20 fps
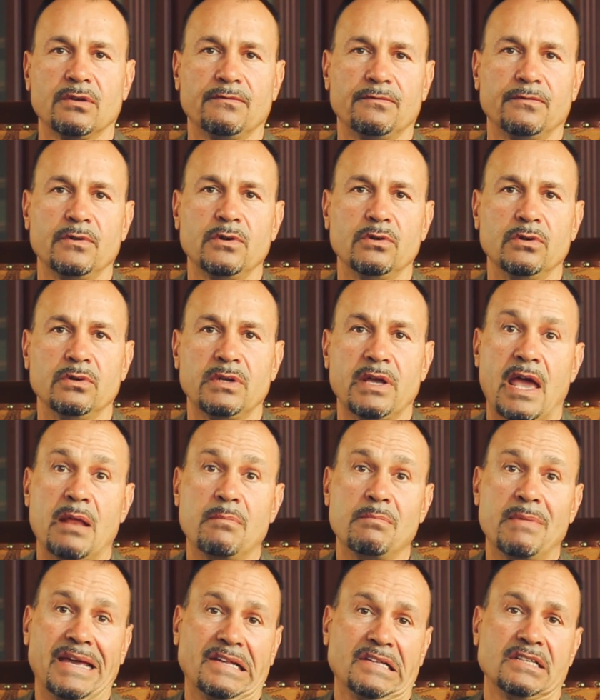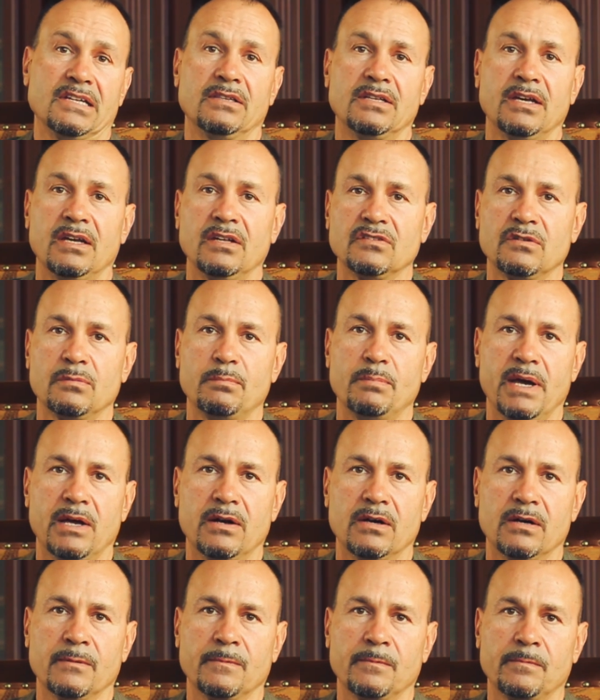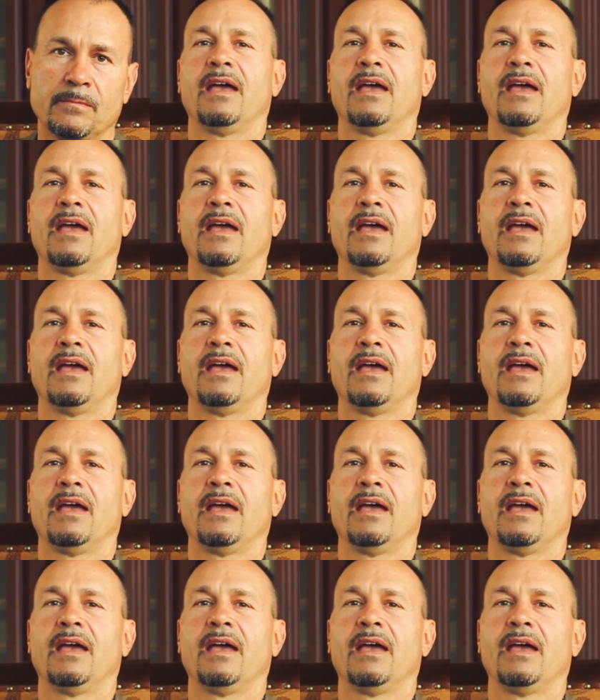food and makes it taste better.